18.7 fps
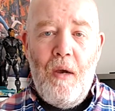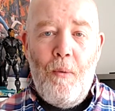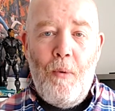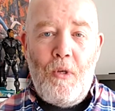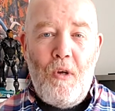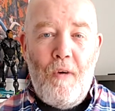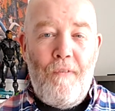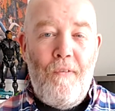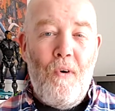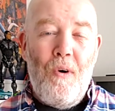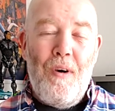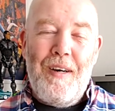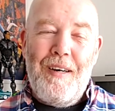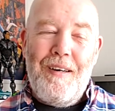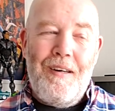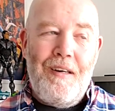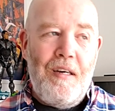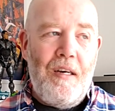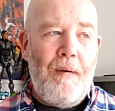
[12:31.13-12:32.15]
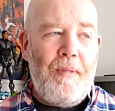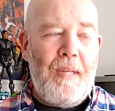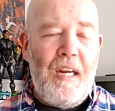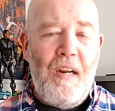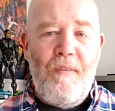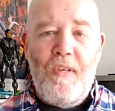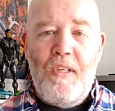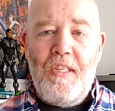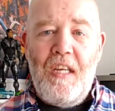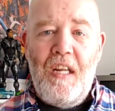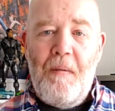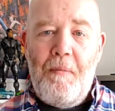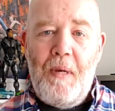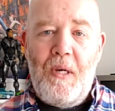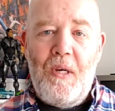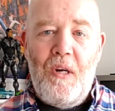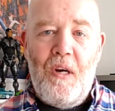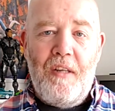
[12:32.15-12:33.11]
which I thought, oh, I don't know if this is going
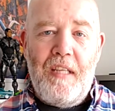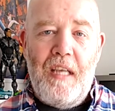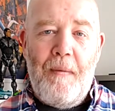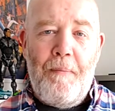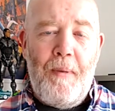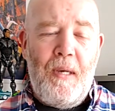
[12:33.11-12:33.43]
to be a good idea,